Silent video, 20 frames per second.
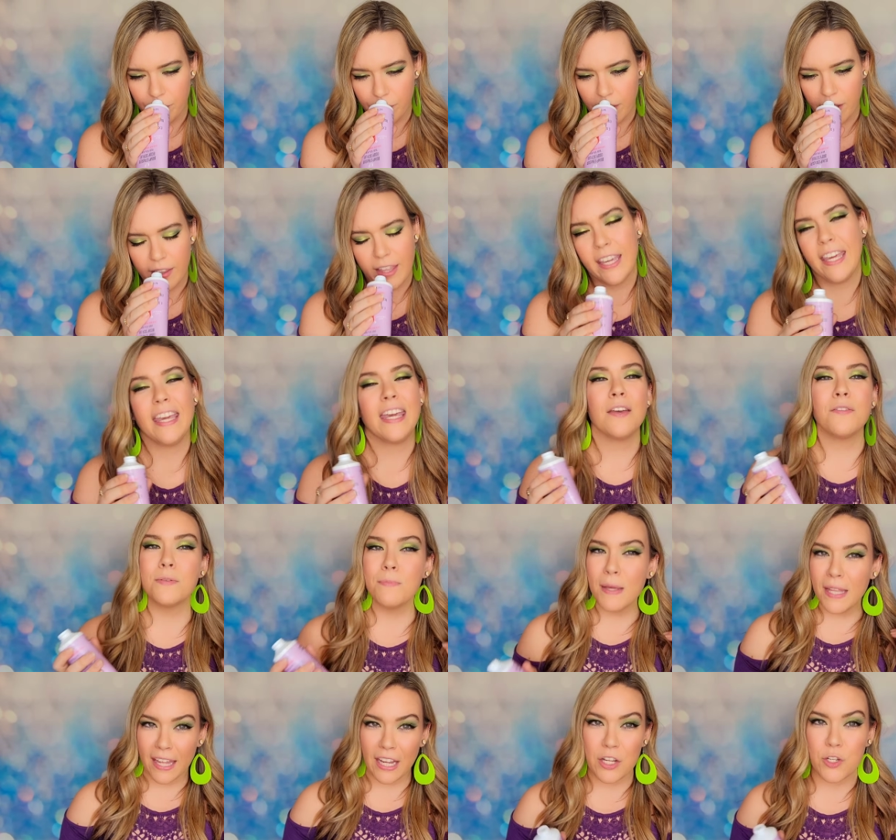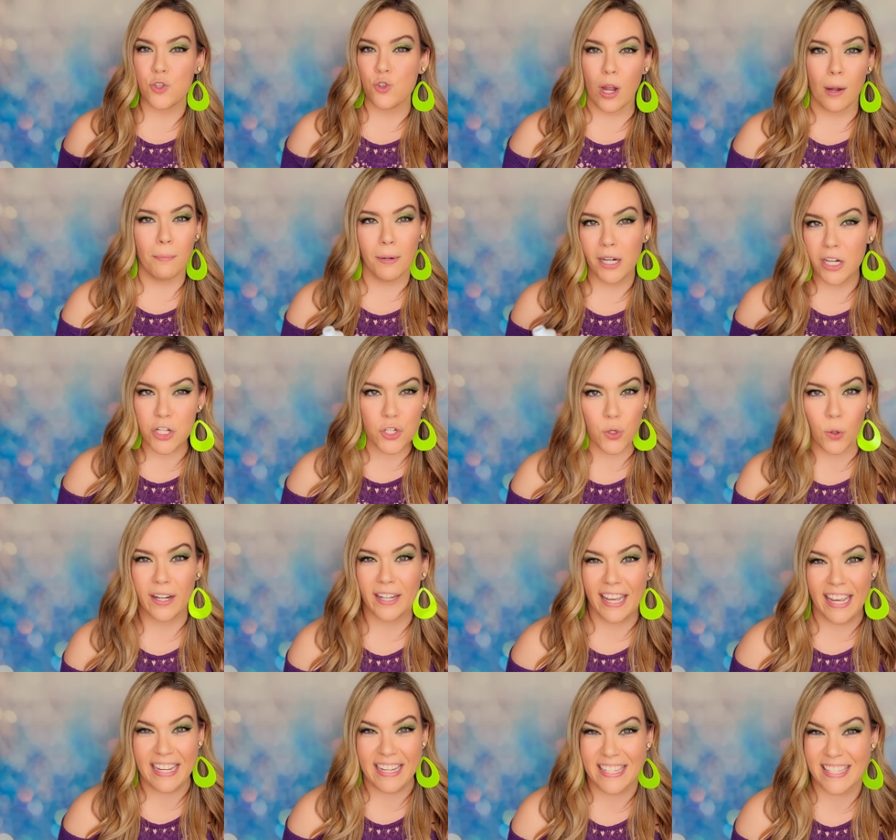Like it gives me like a strawberry
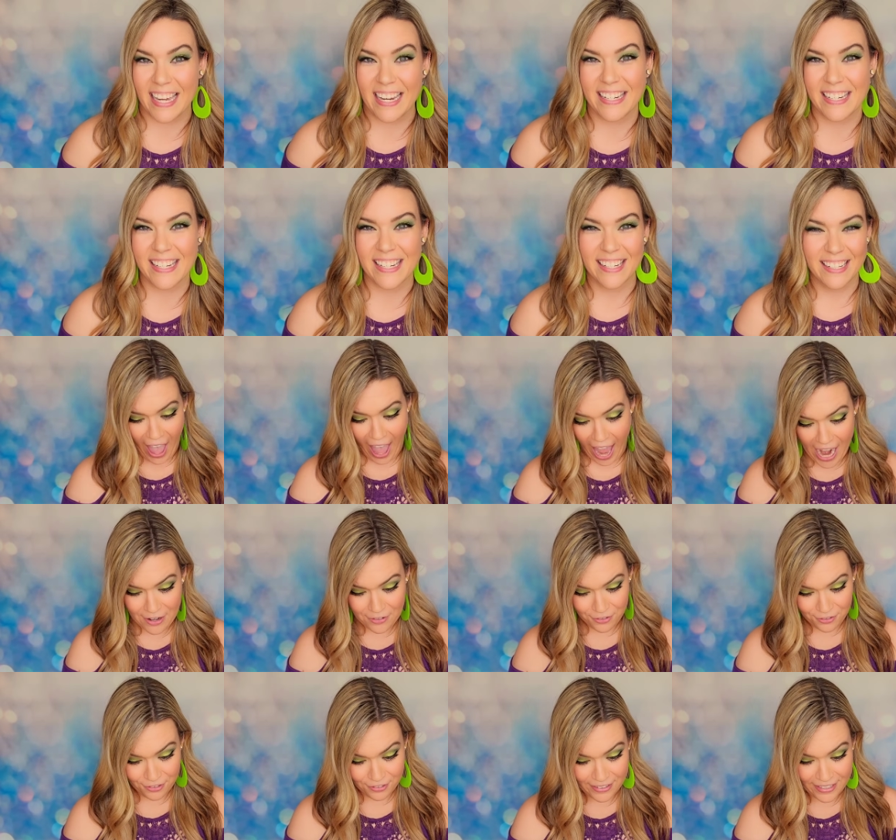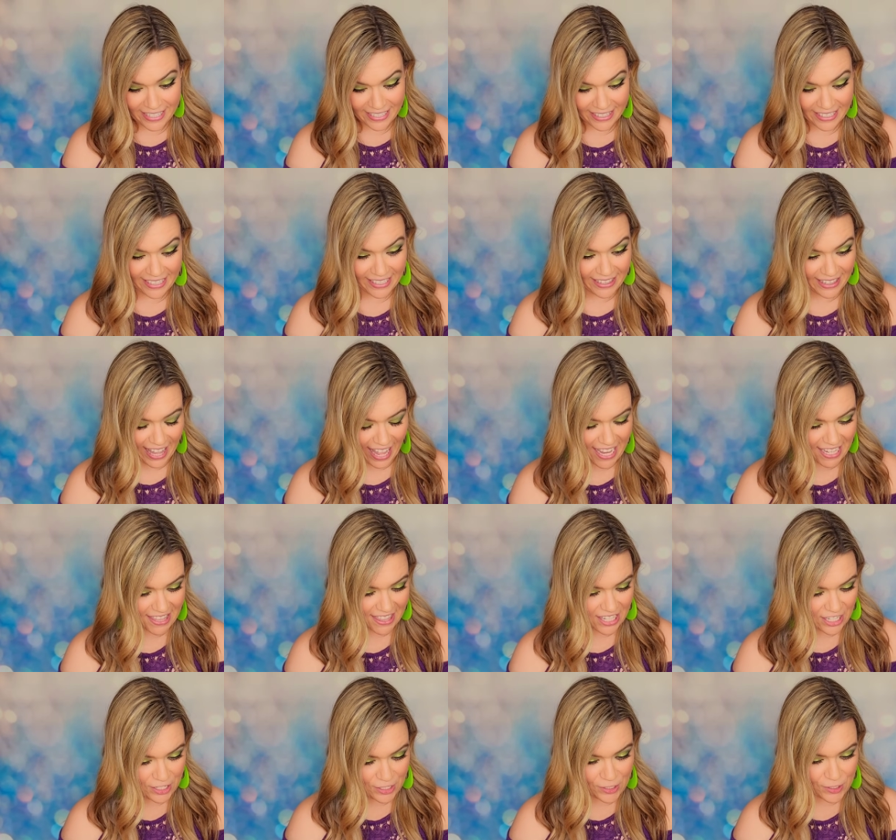shortcake scent. I really like
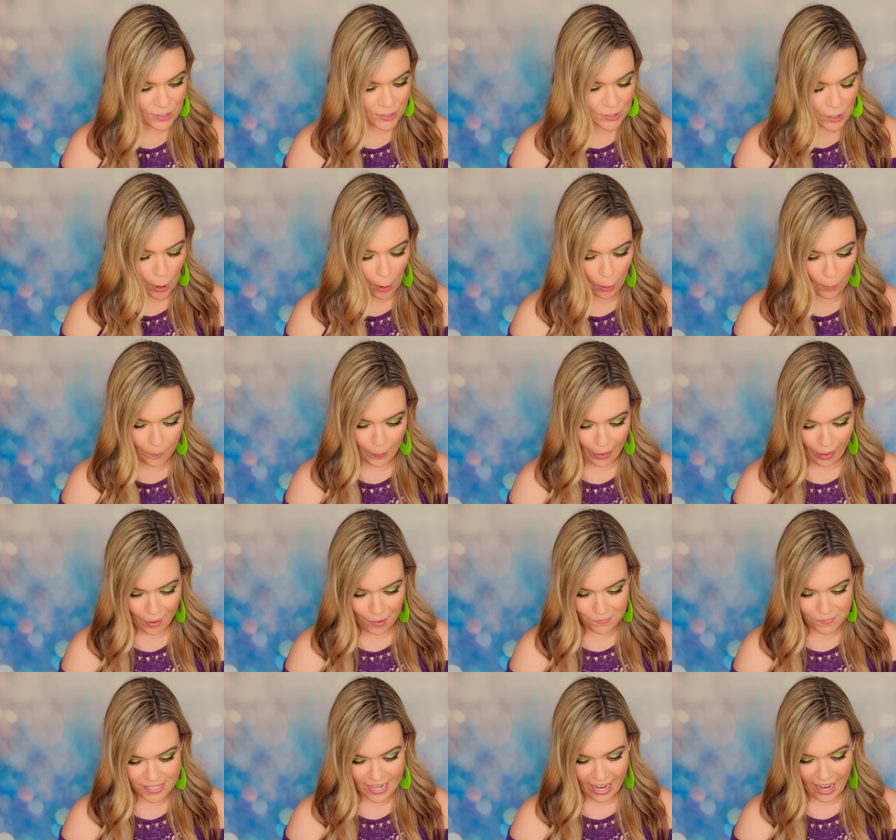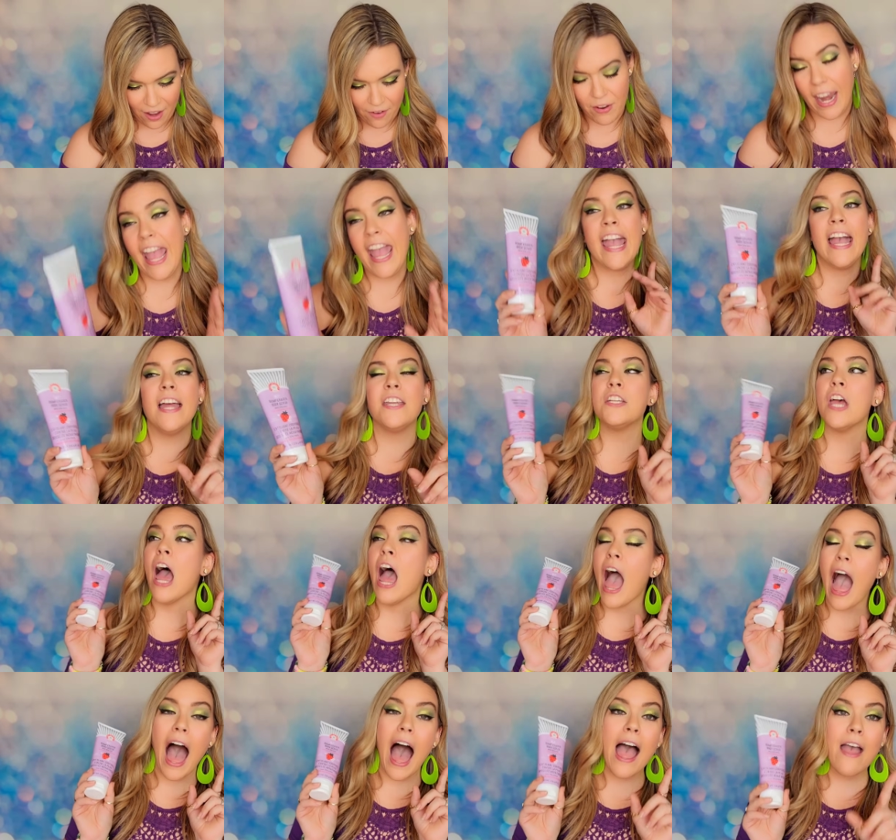this. So pumped to have it. And
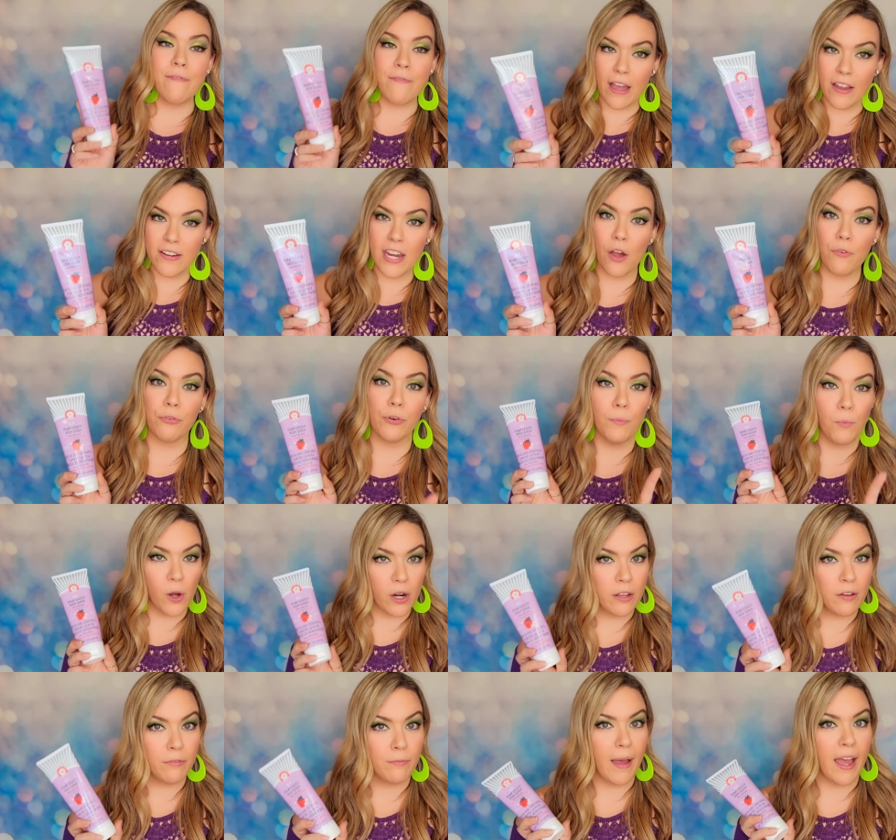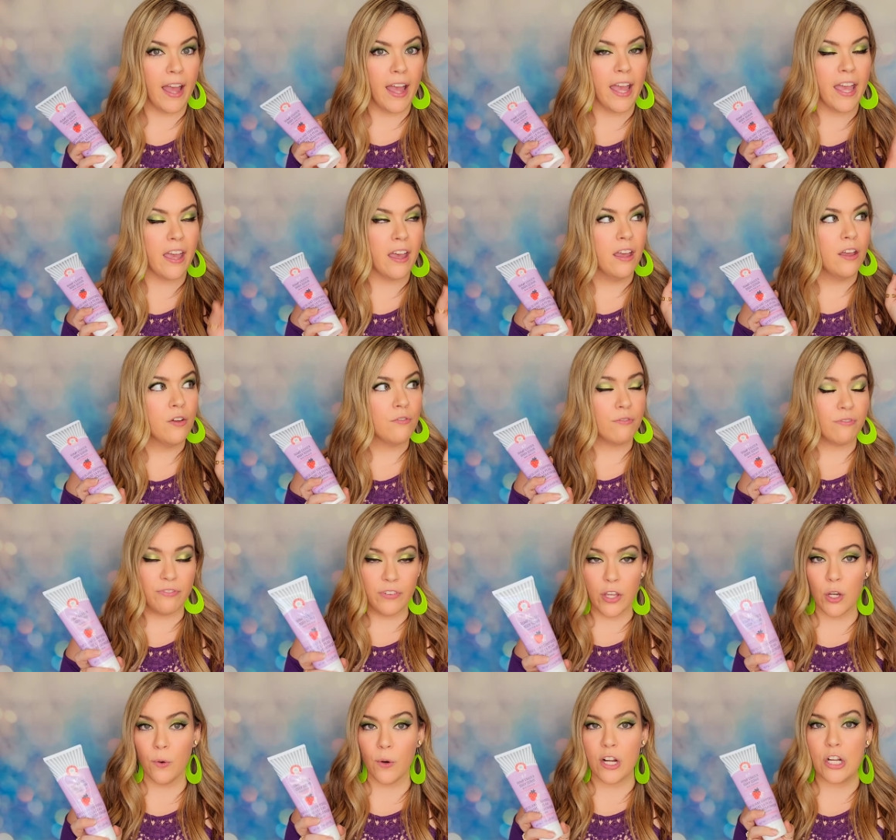I found out from one of my
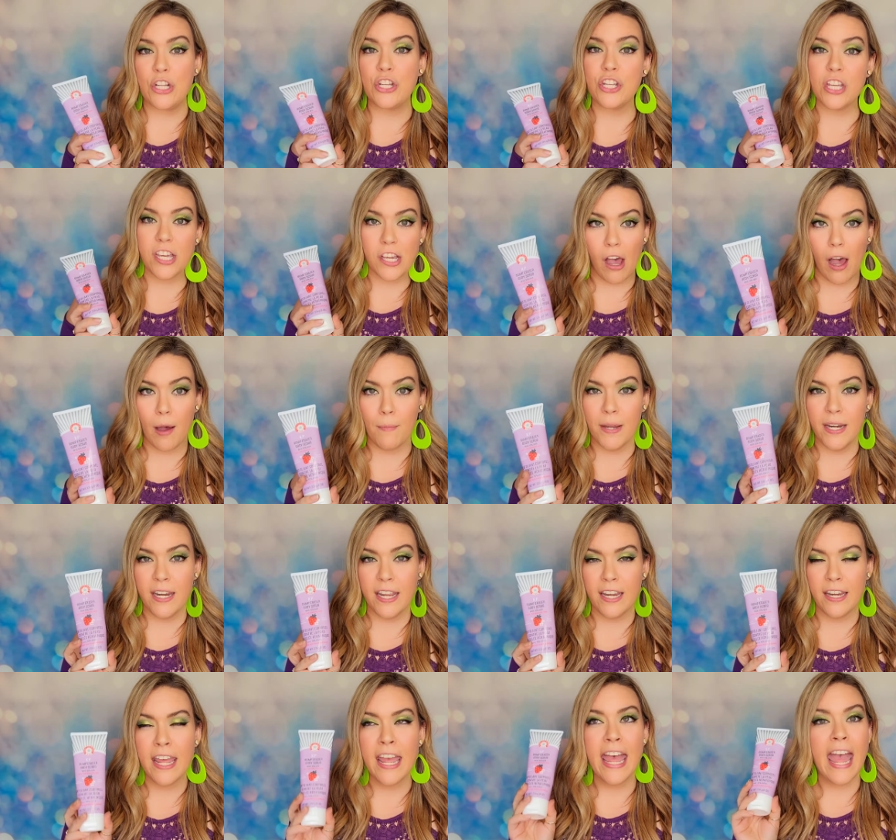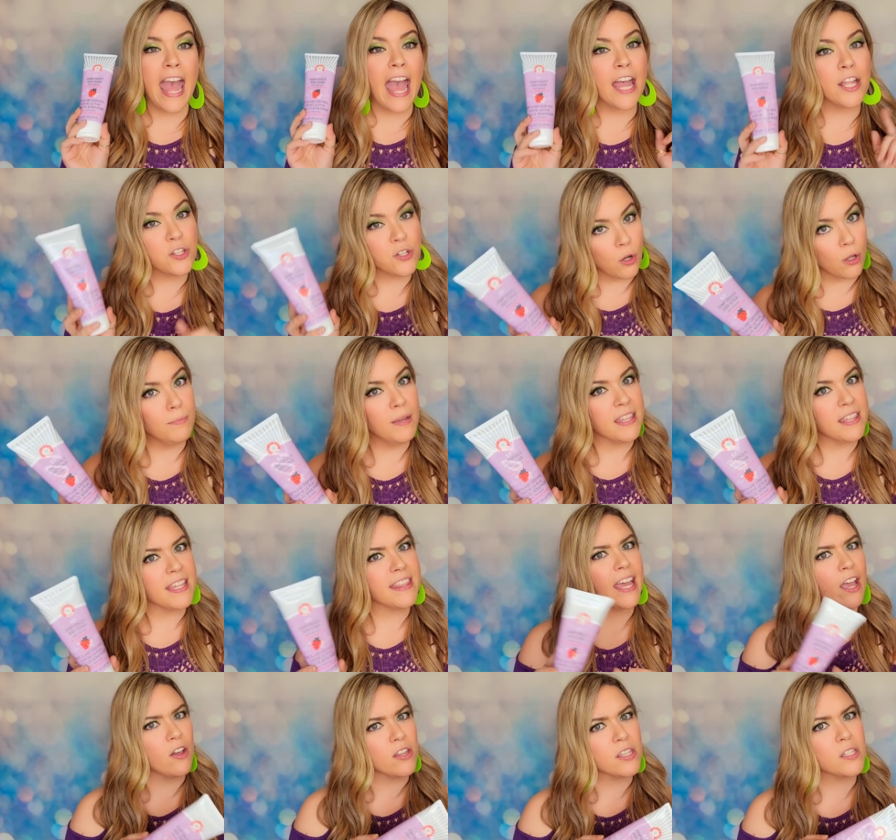viewers, she commented and told me that
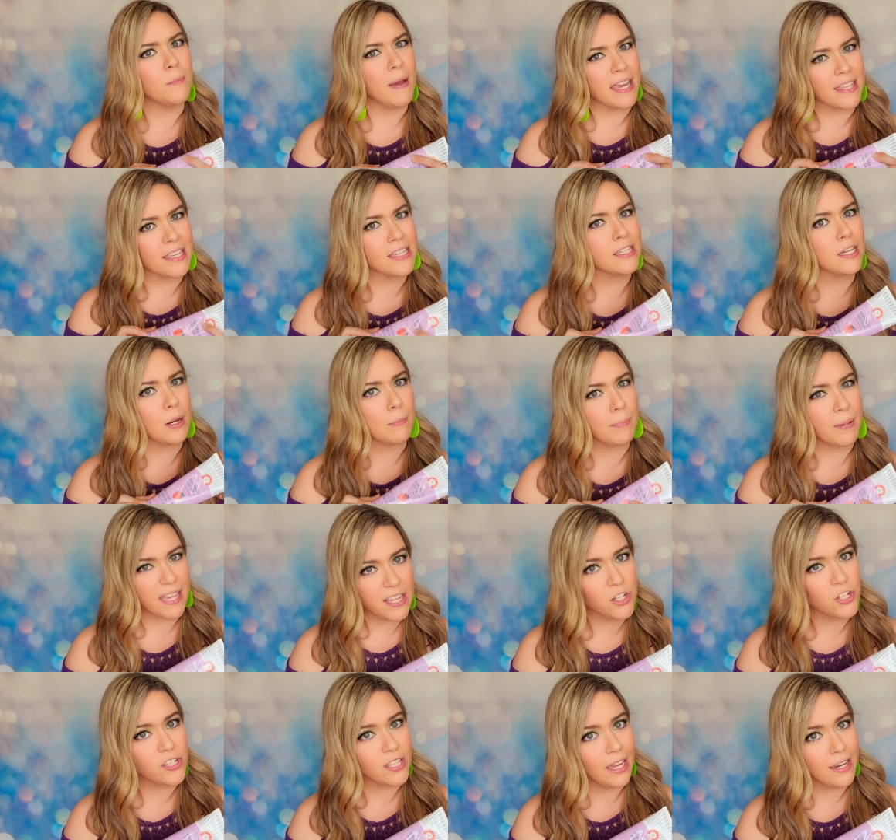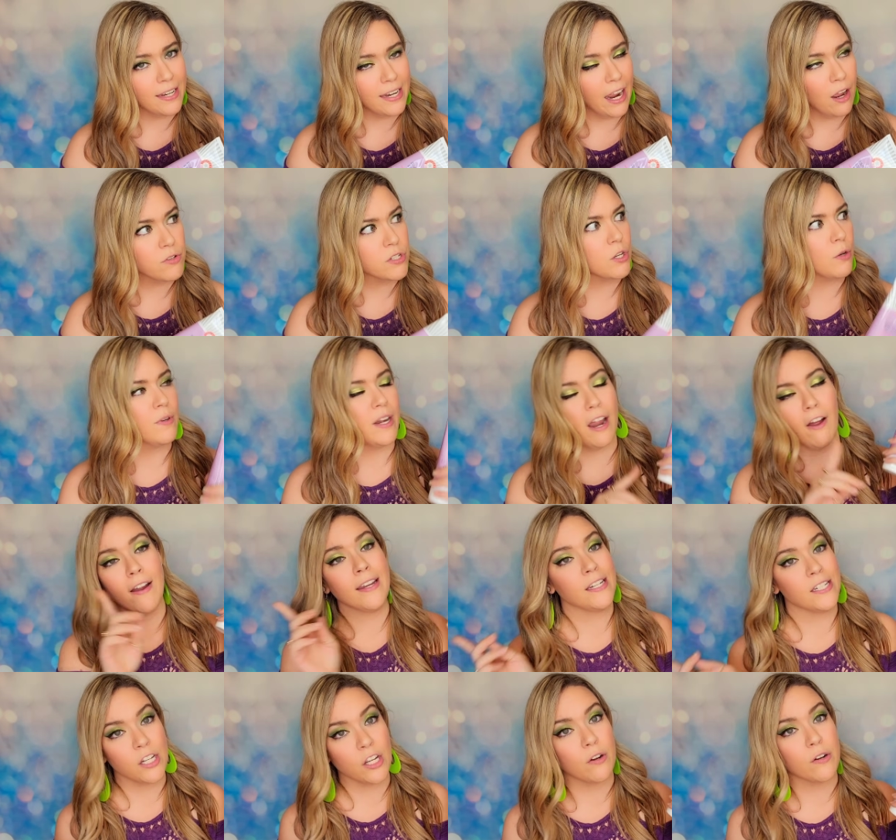they also make this in a peach scent now. So now I
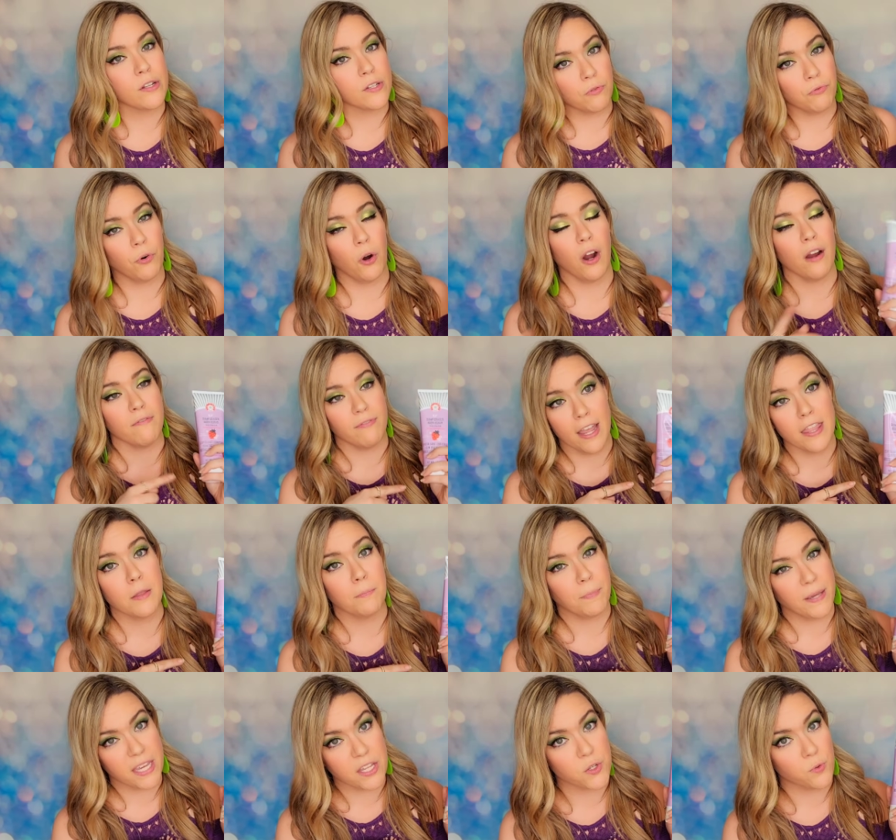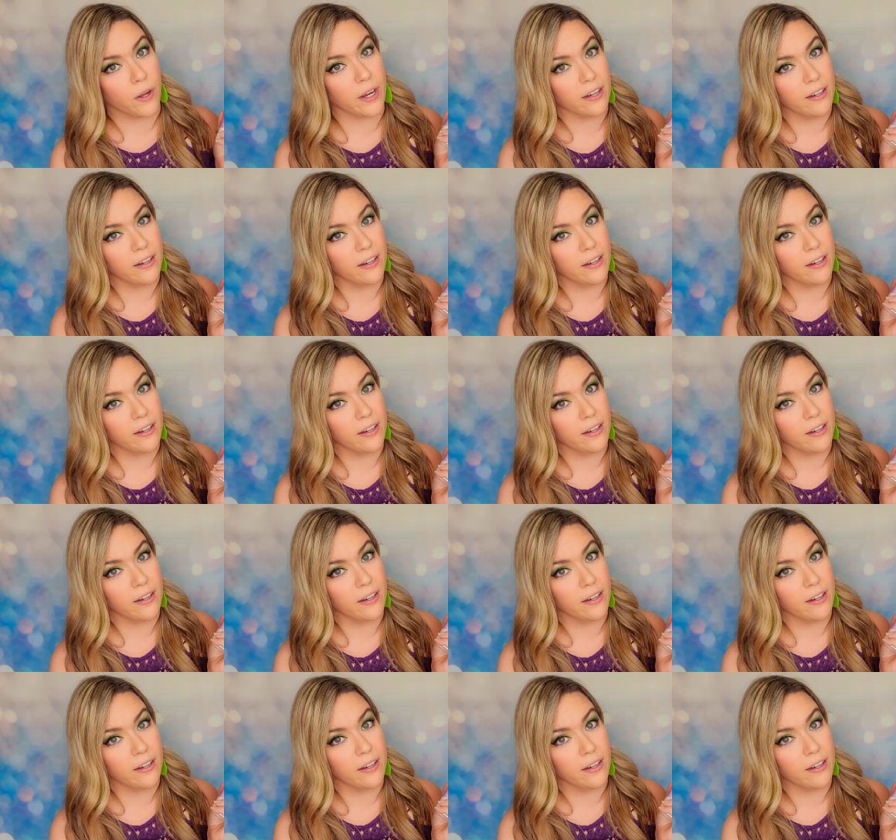need to go to Sephora and find the peach one.